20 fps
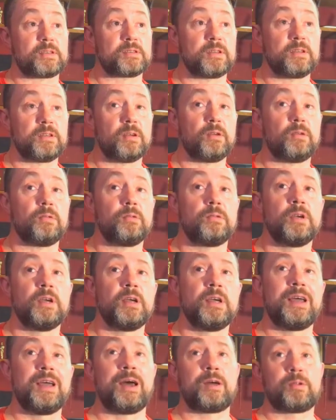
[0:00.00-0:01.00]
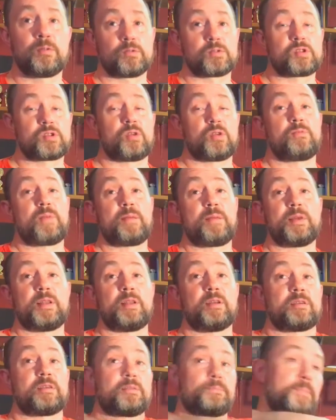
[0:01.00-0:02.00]
to do. And also maybe
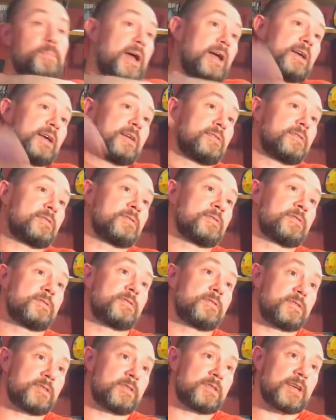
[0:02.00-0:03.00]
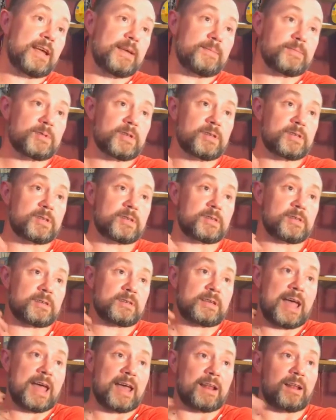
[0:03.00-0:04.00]
look back at James's
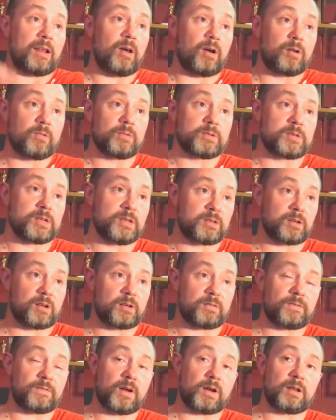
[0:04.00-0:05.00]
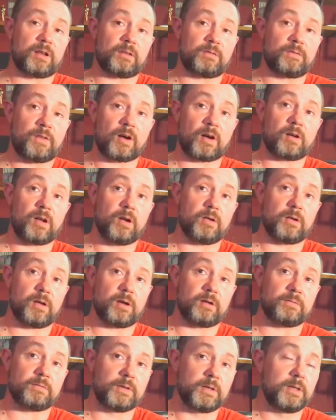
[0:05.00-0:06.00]
catalogue, which he's got a fuckload
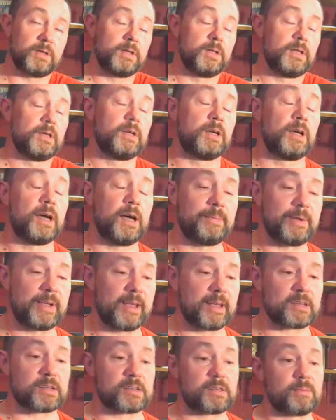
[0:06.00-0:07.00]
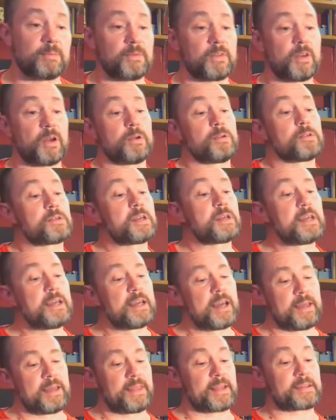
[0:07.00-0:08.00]
of, and get to some of those.
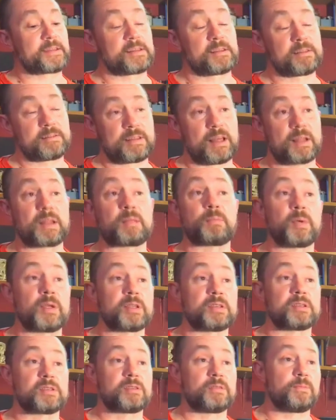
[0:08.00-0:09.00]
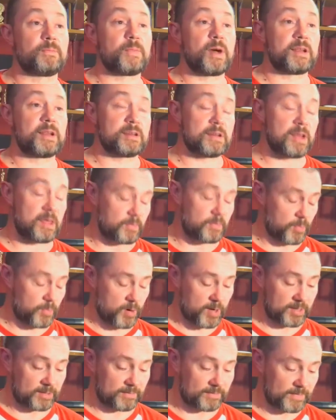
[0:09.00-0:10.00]
And that brings to mind another
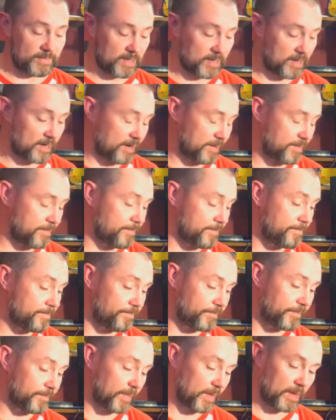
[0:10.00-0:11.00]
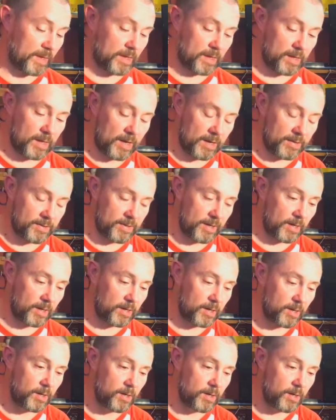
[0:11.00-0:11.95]
point that, I think